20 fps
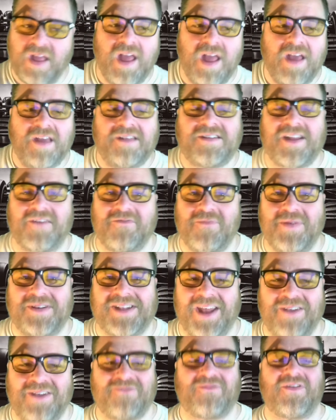
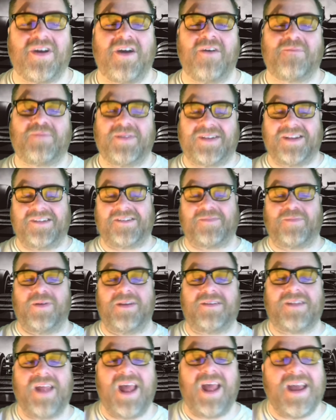7% of
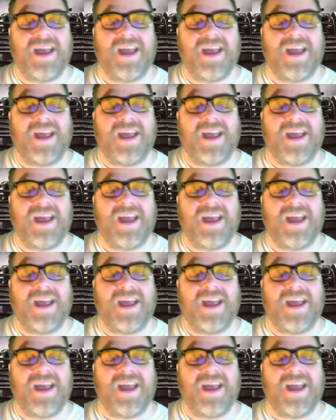participants